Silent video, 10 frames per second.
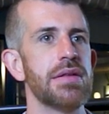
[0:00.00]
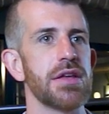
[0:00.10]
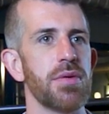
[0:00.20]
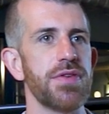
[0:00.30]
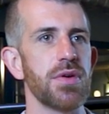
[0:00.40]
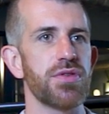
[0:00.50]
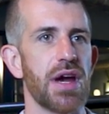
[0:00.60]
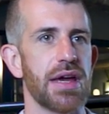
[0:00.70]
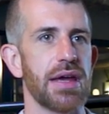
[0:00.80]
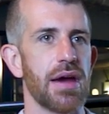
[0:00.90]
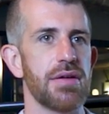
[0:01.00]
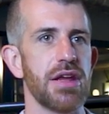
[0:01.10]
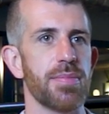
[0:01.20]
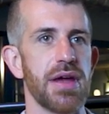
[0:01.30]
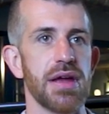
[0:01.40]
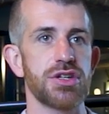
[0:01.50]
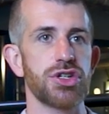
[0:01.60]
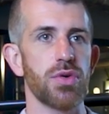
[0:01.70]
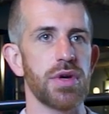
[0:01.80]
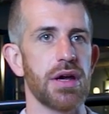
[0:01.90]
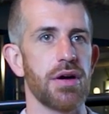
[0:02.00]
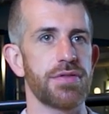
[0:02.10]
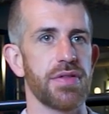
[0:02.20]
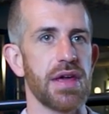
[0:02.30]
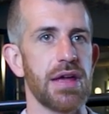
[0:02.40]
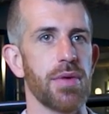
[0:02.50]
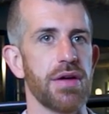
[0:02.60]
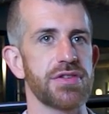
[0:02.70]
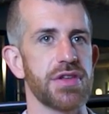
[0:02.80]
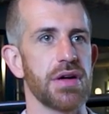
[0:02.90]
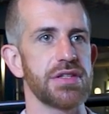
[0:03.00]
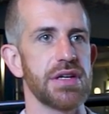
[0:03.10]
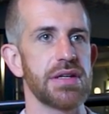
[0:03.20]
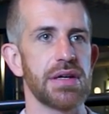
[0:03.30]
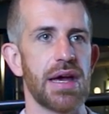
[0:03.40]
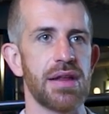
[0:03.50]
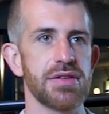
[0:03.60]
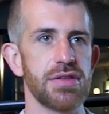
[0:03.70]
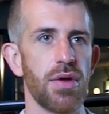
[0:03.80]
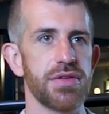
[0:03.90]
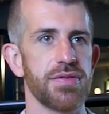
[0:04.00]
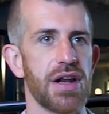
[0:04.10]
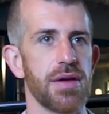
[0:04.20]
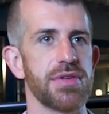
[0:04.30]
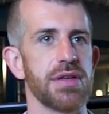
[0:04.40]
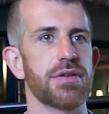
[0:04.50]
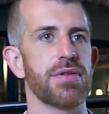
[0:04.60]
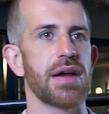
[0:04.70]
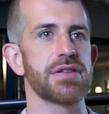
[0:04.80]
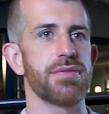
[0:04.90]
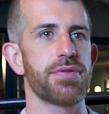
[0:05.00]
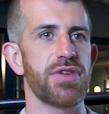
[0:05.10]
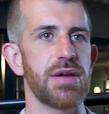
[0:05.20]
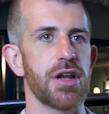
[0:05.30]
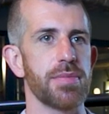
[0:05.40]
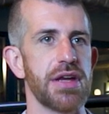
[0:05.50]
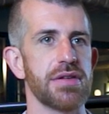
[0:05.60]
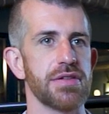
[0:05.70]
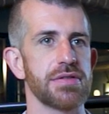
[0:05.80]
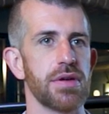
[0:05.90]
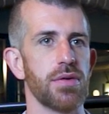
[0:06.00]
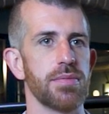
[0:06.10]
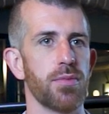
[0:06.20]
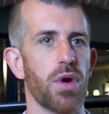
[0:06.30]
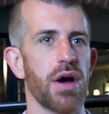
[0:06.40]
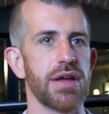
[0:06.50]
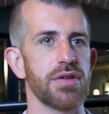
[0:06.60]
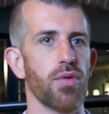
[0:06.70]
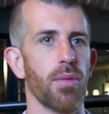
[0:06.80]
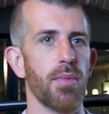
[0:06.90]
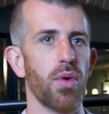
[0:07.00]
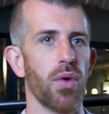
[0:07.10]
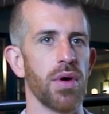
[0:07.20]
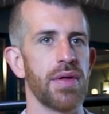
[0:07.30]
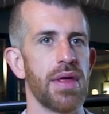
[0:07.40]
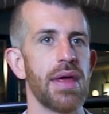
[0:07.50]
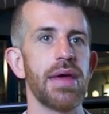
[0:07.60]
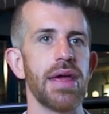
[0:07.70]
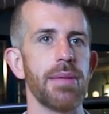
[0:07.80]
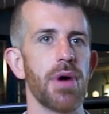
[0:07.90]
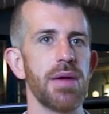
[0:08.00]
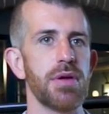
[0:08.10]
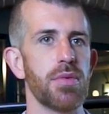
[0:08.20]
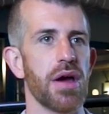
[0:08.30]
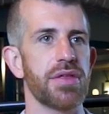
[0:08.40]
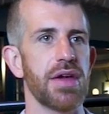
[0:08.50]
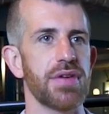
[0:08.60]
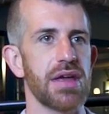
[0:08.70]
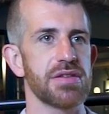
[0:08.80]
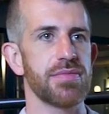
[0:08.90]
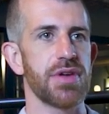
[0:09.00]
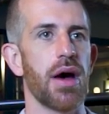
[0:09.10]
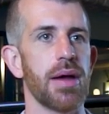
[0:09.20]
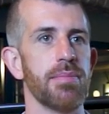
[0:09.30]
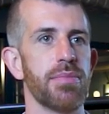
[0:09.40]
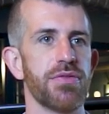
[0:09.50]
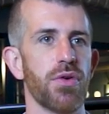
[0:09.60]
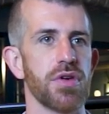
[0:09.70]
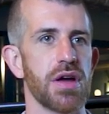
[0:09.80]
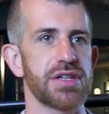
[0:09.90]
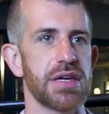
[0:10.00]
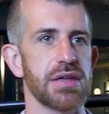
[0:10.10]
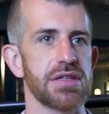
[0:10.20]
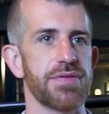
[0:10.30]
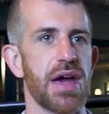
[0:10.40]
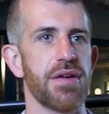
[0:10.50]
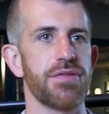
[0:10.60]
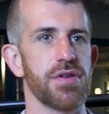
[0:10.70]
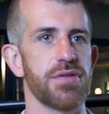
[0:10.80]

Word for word: So if your cracking only appeared shortly after the heatwave started and has not developed into cracks of 3mm wide or more, it might be worth giving it some time before asking a surveyor for